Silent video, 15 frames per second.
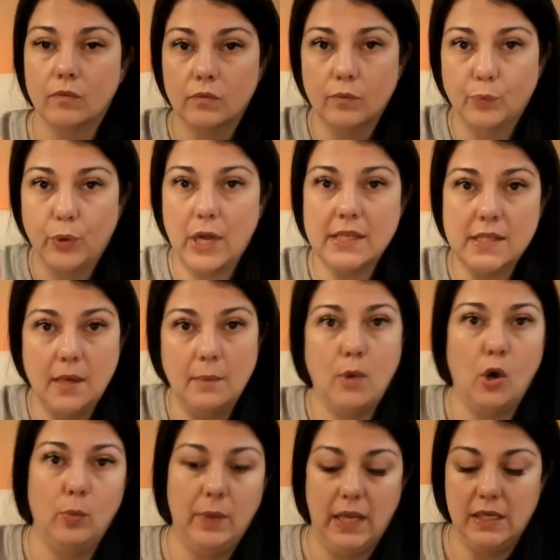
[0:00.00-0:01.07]
present
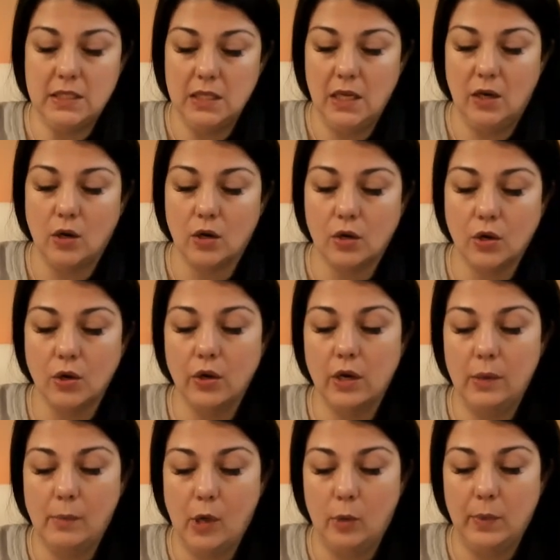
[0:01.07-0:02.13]
moment, in our
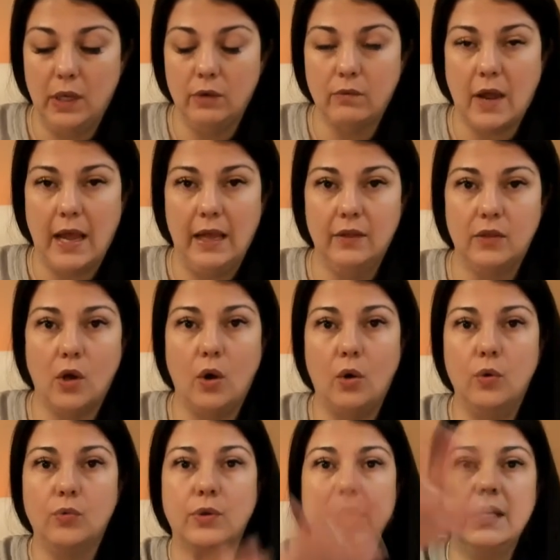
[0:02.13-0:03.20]
current moment, right? The
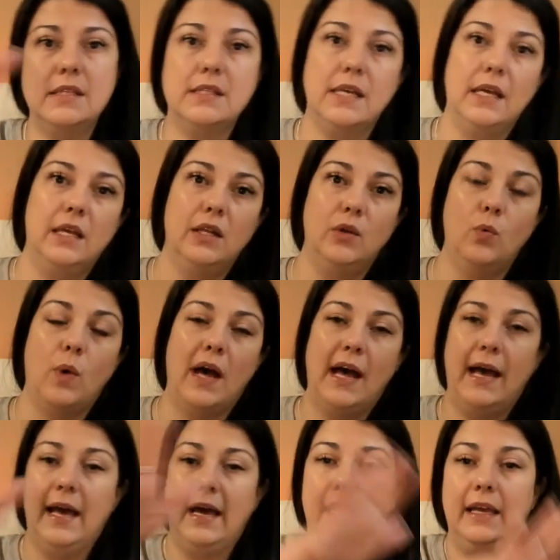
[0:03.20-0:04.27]
whole reason
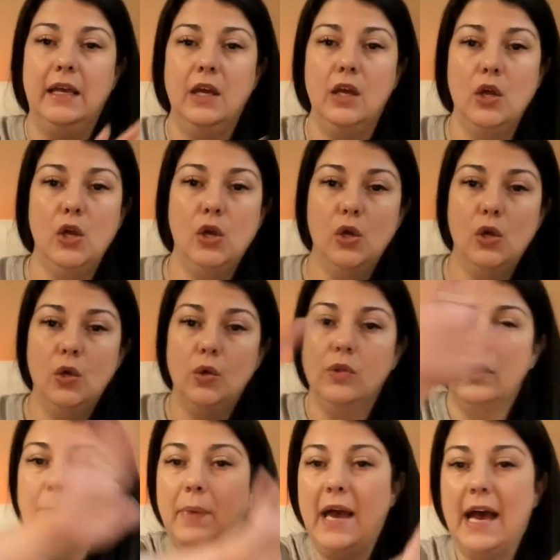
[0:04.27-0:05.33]
why
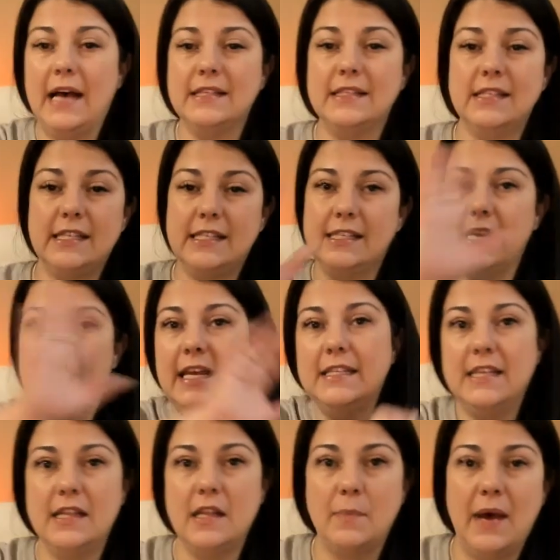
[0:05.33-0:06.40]
the past
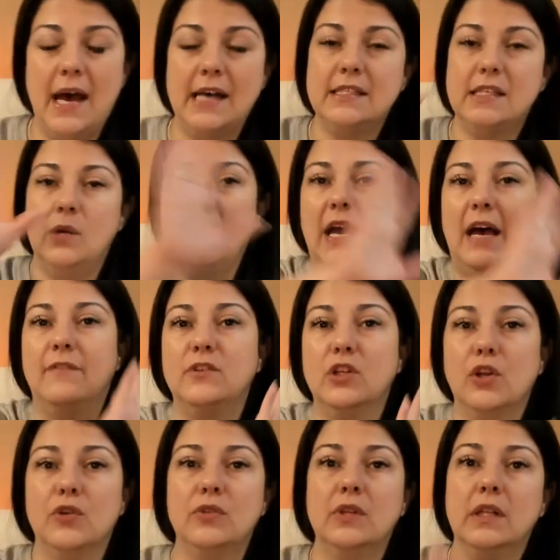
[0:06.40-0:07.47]
stays in the past and we have to
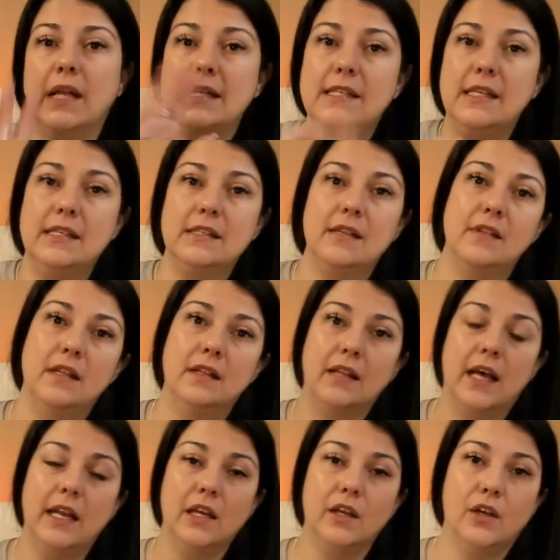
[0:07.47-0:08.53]
learn the lessons and then
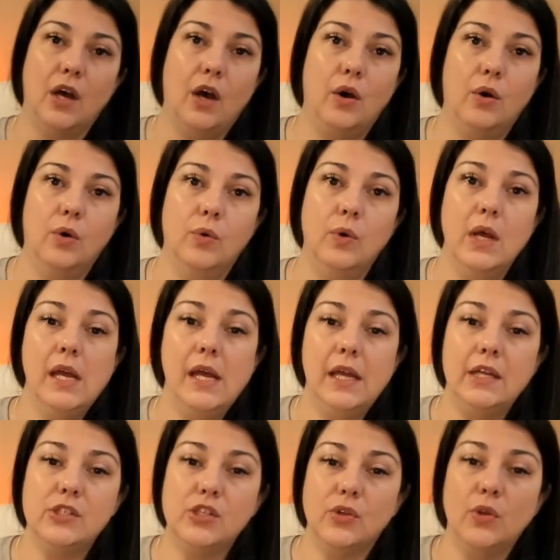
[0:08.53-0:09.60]
let it go
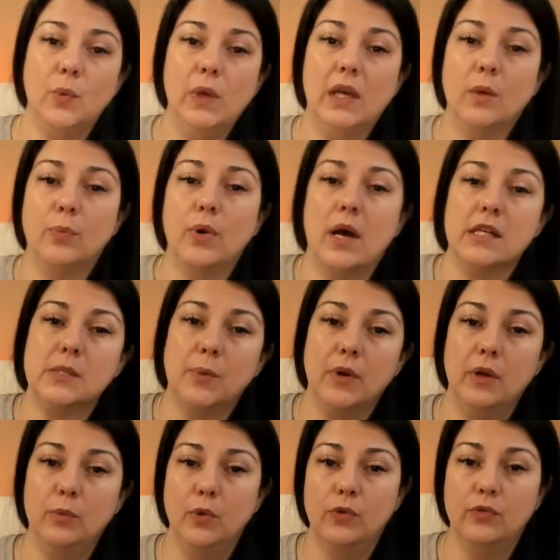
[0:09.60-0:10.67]
is so that we can prosper
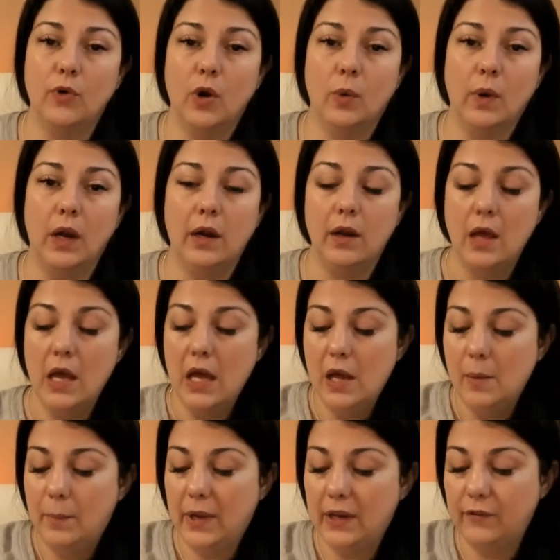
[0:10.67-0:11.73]
and move forward.
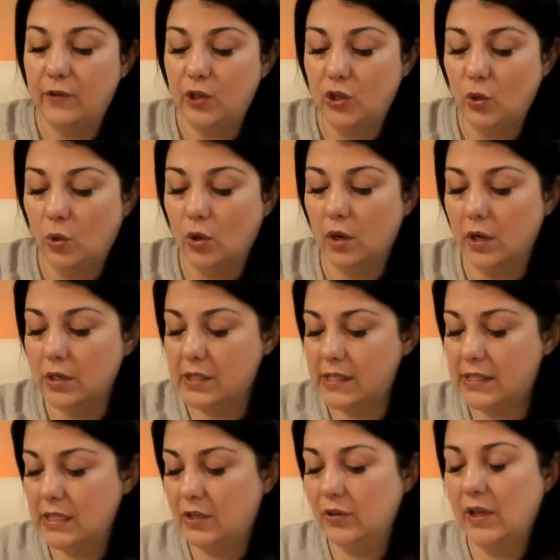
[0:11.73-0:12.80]
But if you're
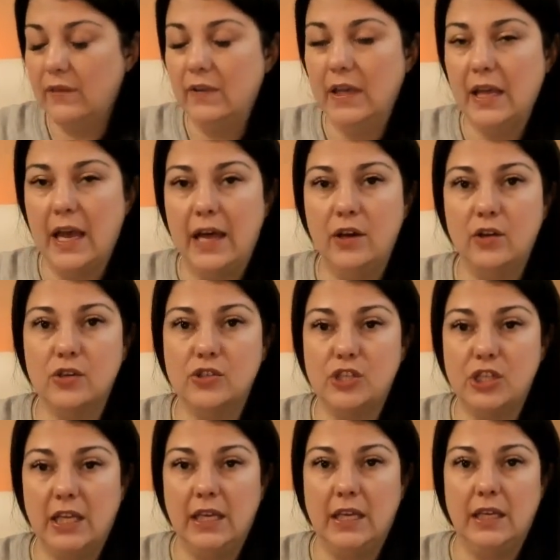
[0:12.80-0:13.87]
still giving
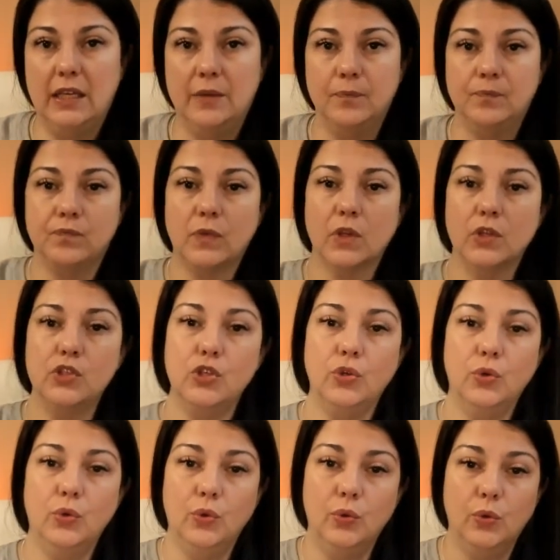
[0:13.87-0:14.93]
energy
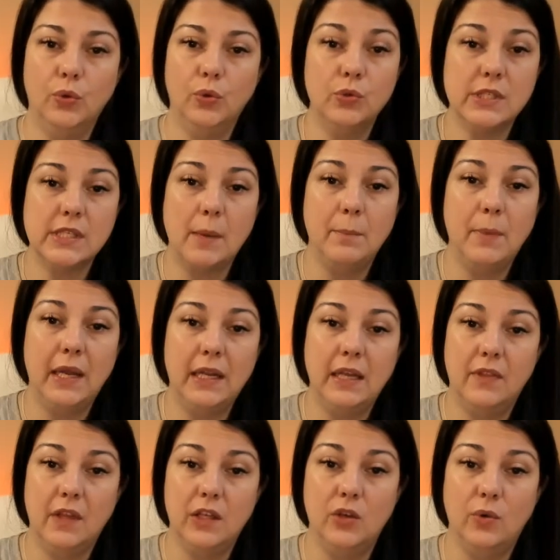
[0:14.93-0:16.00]
to somebody
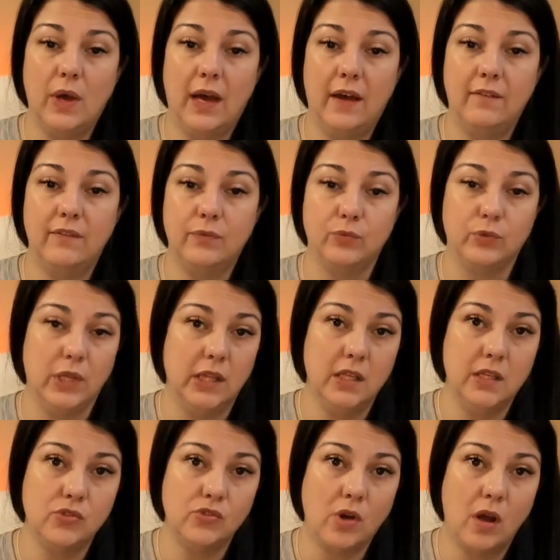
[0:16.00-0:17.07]
that you have
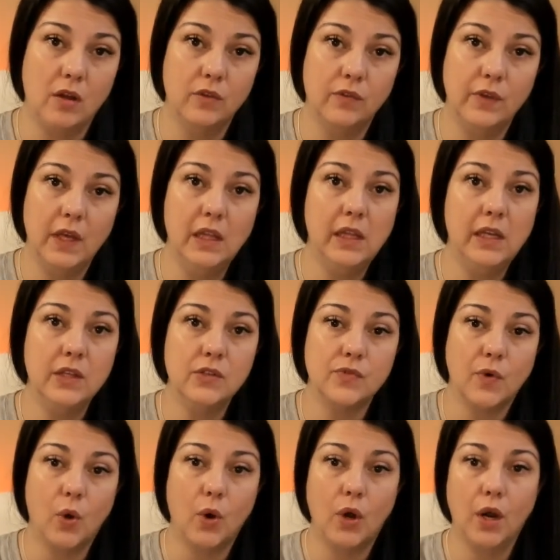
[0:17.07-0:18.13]
really strong feelings
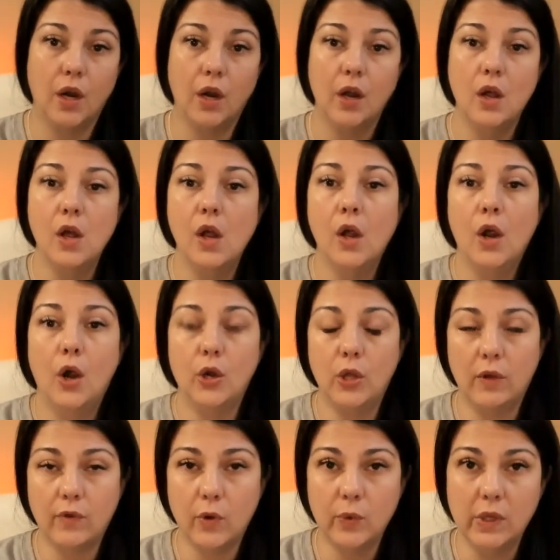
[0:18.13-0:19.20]
for or you
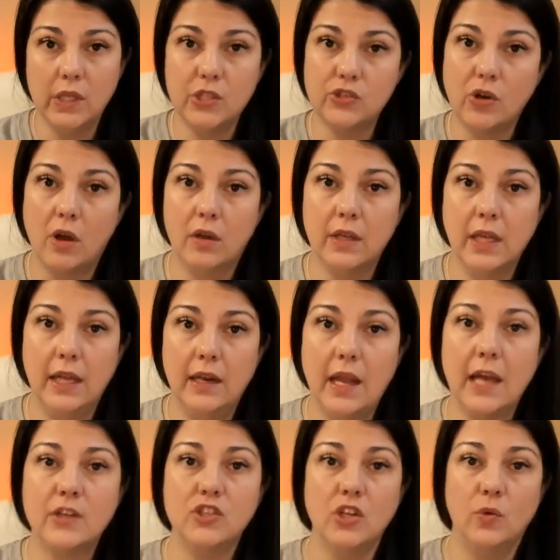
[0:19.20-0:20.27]
have a really strong
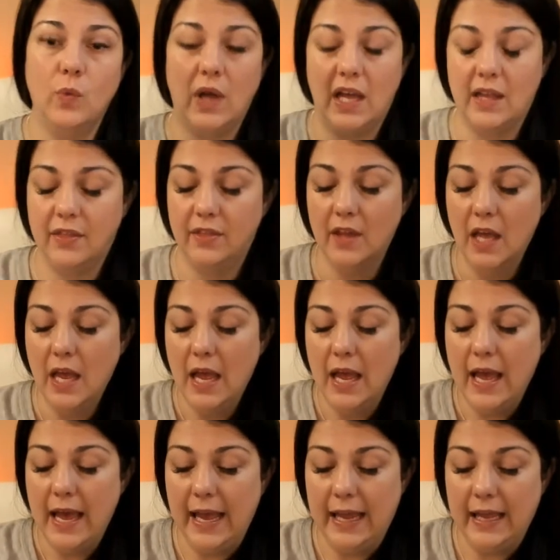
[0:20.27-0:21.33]
connection with
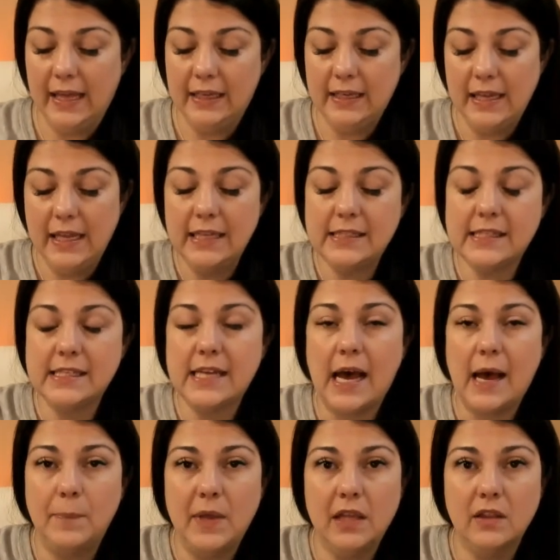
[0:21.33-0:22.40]
and it's
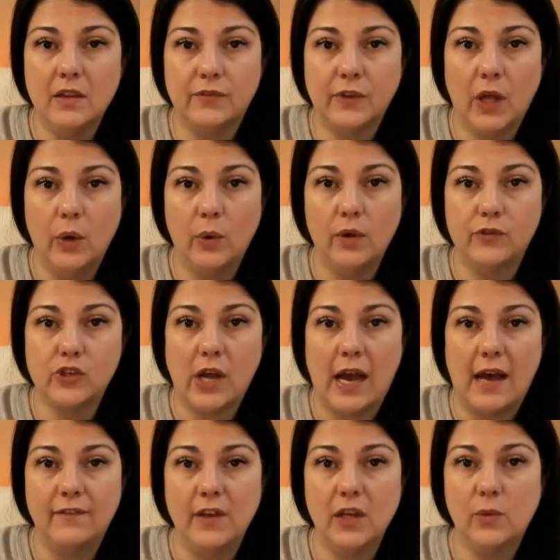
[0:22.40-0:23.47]
stopping the flow of
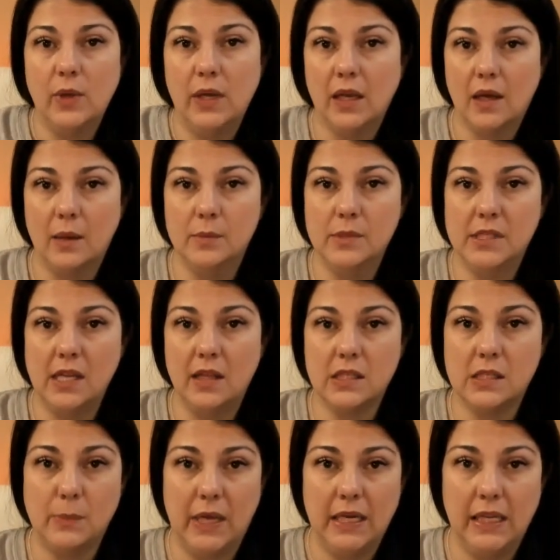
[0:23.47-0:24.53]
traffic when it comes to
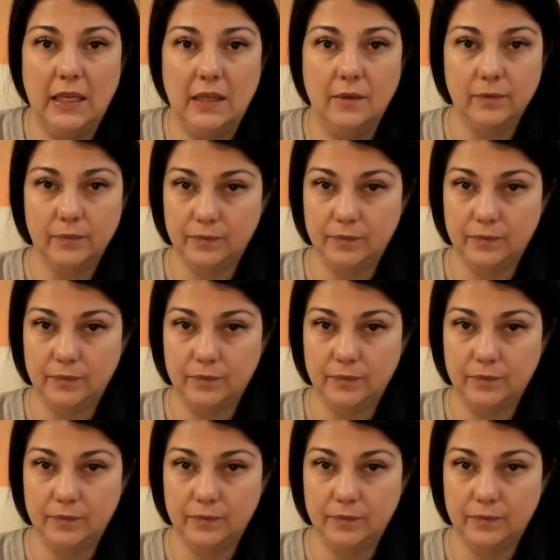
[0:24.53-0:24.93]
this money,